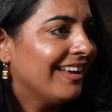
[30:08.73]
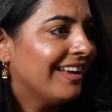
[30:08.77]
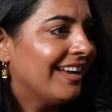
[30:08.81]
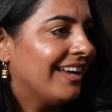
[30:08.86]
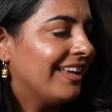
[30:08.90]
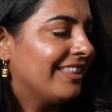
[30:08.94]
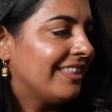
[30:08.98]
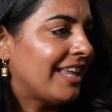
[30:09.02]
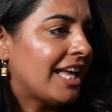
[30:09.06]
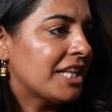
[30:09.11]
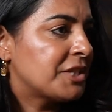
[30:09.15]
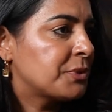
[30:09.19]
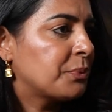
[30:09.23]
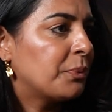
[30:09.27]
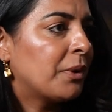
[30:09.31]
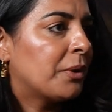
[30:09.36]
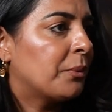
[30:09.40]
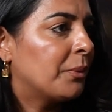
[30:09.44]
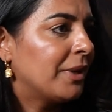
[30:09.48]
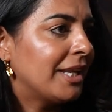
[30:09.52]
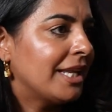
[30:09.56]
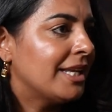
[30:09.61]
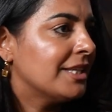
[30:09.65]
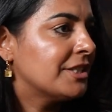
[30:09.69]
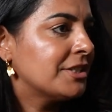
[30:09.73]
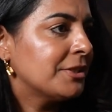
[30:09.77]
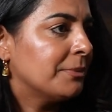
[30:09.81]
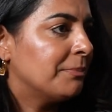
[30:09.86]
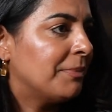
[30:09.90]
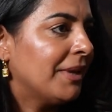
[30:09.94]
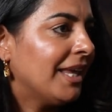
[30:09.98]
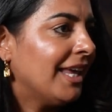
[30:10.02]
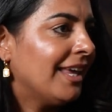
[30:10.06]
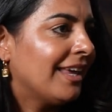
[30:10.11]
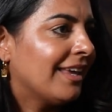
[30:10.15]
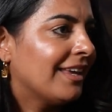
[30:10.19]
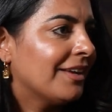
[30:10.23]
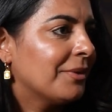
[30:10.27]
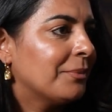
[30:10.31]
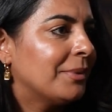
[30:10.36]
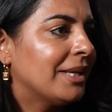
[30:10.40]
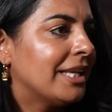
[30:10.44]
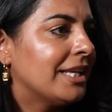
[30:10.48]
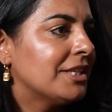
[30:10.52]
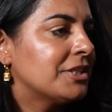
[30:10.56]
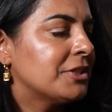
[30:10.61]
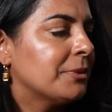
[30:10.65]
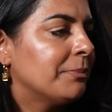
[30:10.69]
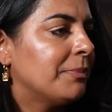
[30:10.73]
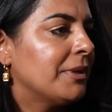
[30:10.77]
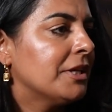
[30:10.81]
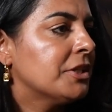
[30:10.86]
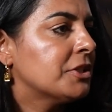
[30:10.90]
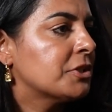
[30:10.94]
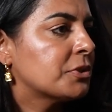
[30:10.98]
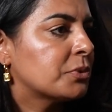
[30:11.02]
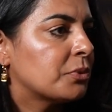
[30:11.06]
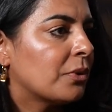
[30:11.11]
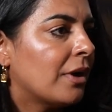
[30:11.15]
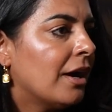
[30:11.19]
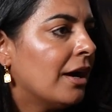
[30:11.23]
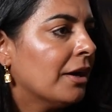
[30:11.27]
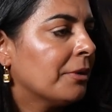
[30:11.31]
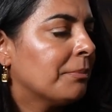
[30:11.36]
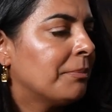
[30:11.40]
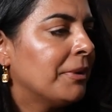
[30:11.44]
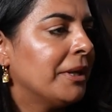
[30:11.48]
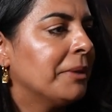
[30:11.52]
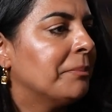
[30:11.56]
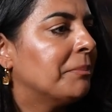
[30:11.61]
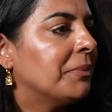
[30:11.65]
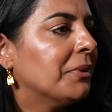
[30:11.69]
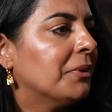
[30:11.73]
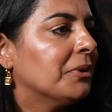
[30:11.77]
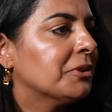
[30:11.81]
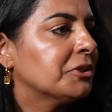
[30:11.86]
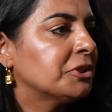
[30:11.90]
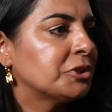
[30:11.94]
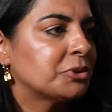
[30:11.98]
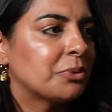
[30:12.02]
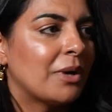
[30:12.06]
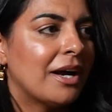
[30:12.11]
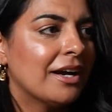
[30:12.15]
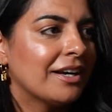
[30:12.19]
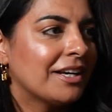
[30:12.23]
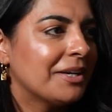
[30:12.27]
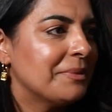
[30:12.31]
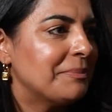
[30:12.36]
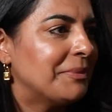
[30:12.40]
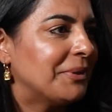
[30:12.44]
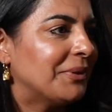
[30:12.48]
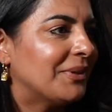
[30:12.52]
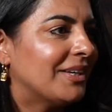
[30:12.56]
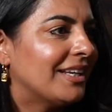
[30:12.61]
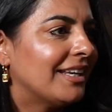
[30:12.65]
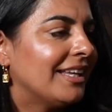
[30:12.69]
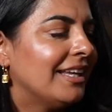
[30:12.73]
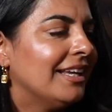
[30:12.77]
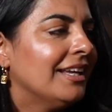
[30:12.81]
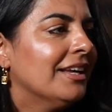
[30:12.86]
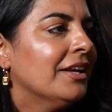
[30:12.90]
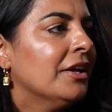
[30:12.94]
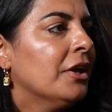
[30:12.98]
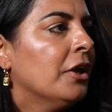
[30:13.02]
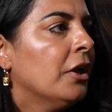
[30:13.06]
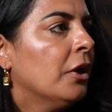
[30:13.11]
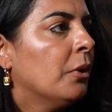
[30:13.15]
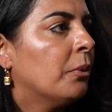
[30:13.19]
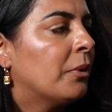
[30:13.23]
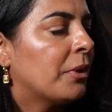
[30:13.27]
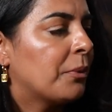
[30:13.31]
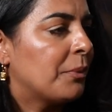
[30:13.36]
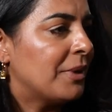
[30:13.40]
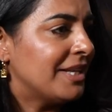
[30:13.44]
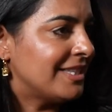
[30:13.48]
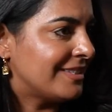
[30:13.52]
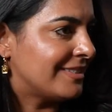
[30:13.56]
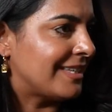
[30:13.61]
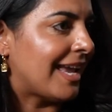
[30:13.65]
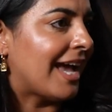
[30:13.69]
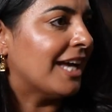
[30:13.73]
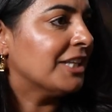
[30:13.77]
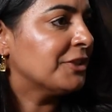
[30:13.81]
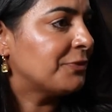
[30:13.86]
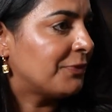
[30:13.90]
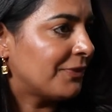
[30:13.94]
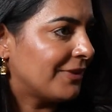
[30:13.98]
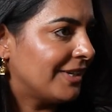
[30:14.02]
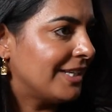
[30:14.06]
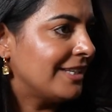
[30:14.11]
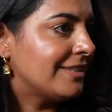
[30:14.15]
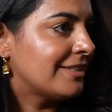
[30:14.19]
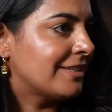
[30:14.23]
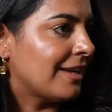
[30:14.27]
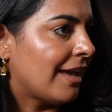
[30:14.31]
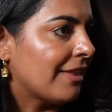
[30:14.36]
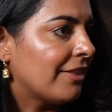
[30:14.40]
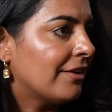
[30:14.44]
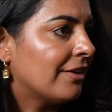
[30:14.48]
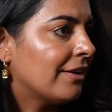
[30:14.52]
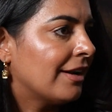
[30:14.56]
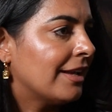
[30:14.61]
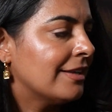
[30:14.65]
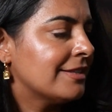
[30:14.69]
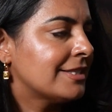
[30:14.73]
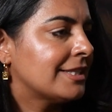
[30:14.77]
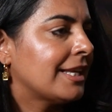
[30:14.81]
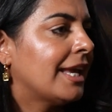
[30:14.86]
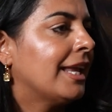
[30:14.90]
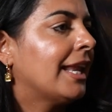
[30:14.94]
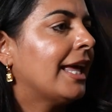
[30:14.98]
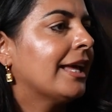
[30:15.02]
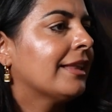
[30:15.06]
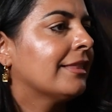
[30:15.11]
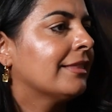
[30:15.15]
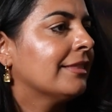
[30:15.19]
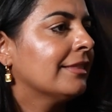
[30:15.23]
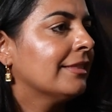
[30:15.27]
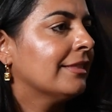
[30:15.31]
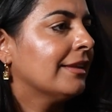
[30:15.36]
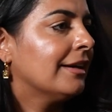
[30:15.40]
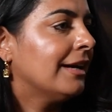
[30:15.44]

And that's where we need to be. We need to be strong people, strong community, where we stand for each other and say, like,